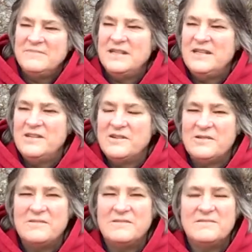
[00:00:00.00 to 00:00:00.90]
you
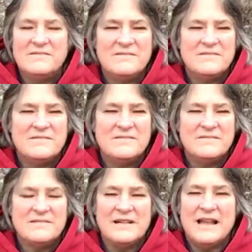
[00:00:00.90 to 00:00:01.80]
know,
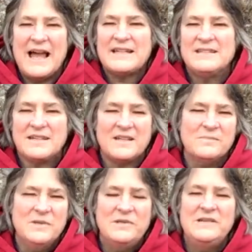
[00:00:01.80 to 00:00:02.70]
galactic
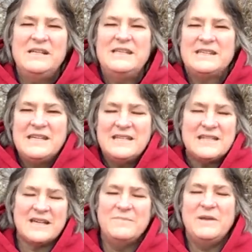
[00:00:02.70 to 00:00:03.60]
community things,
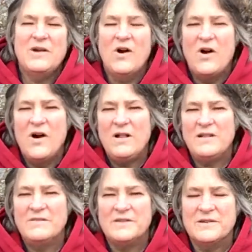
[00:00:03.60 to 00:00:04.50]
it can be all
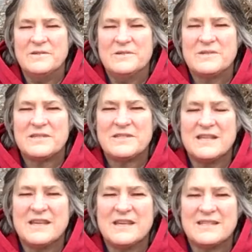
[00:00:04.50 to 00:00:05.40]
of those
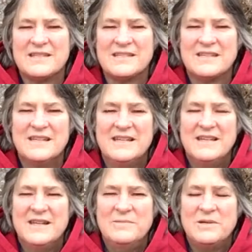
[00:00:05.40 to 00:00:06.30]
things,
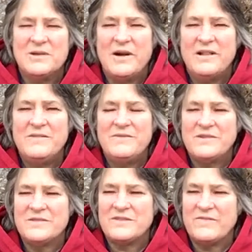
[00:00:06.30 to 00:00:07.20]
with all of
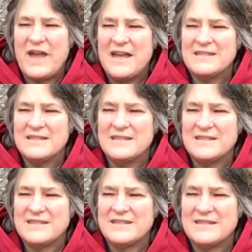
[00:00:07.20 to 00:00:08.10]
those
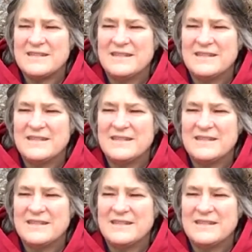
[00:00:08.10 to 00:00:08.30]
facets.